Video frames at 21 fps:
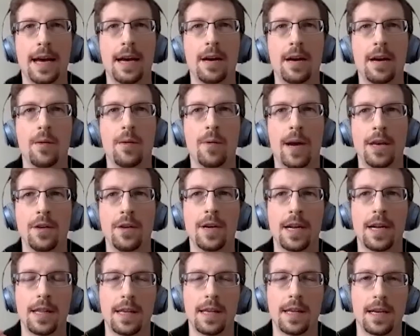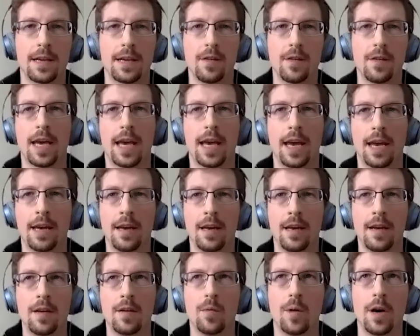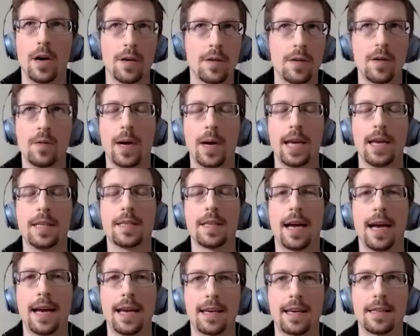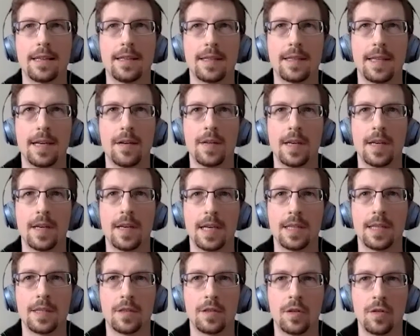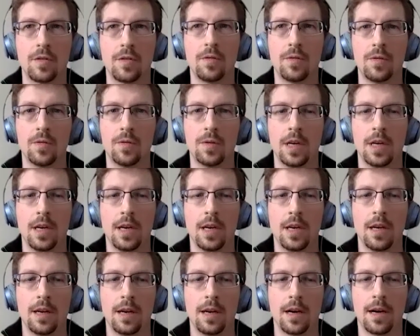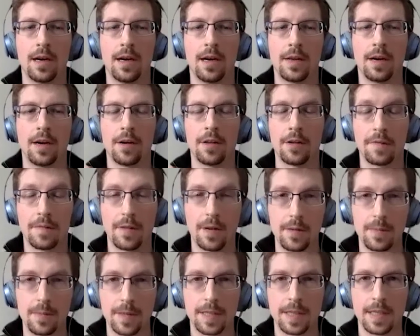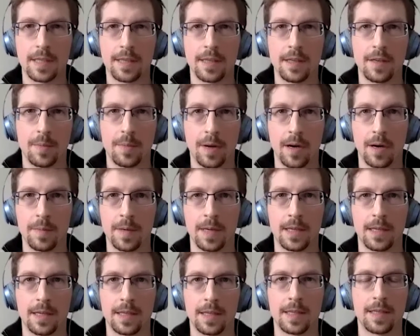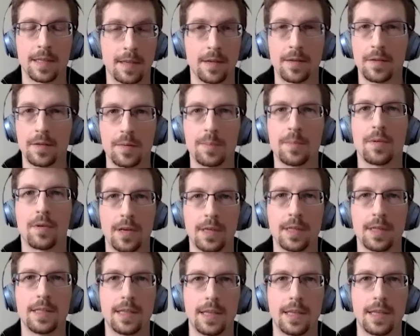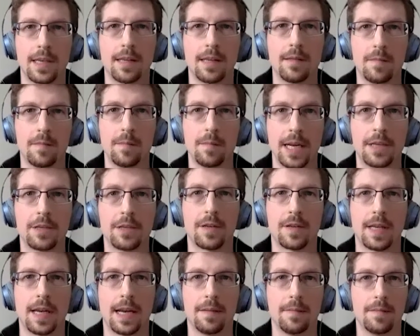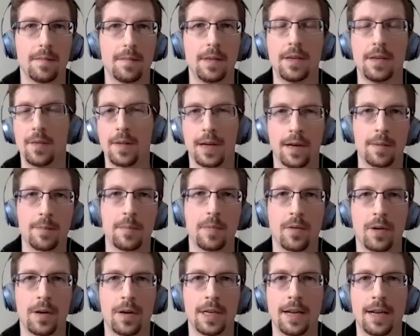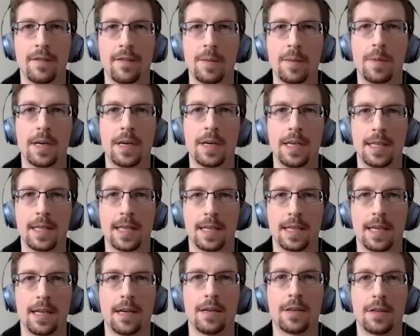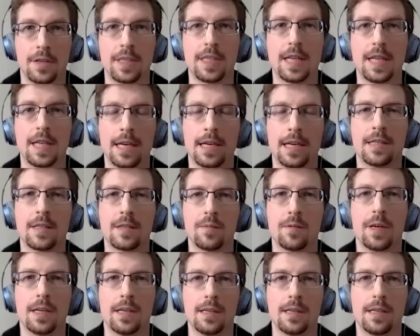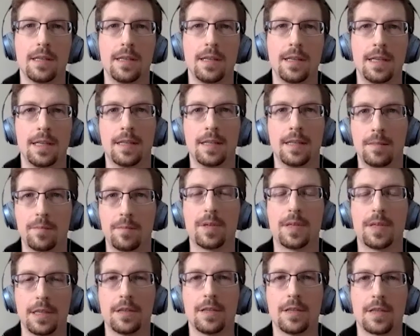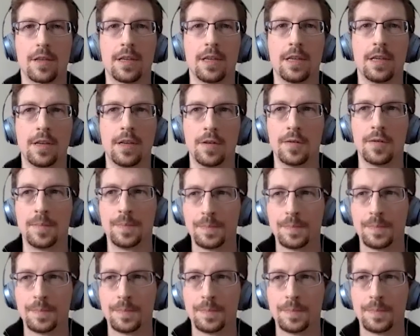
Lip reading: way, you got to think, okay, what are the ways I can sell this to the other pharmacists in the department? Because it's also important to make sure that, they're on board and everybody like understands what these positions are going to do.